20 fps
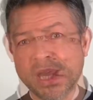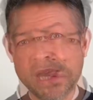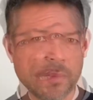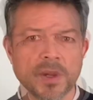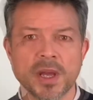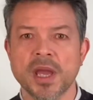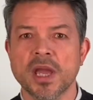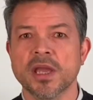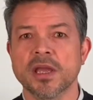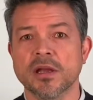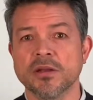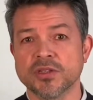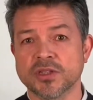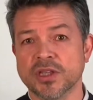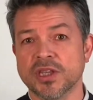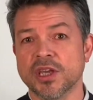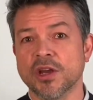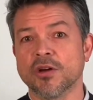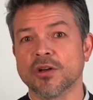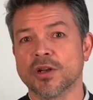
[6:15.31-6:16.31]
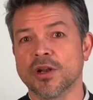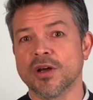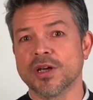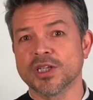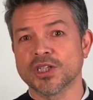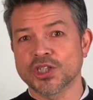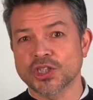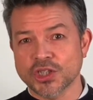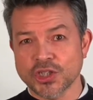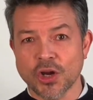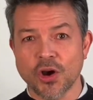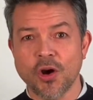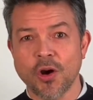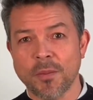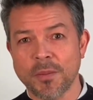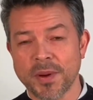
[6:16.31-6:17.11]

go to the online shop,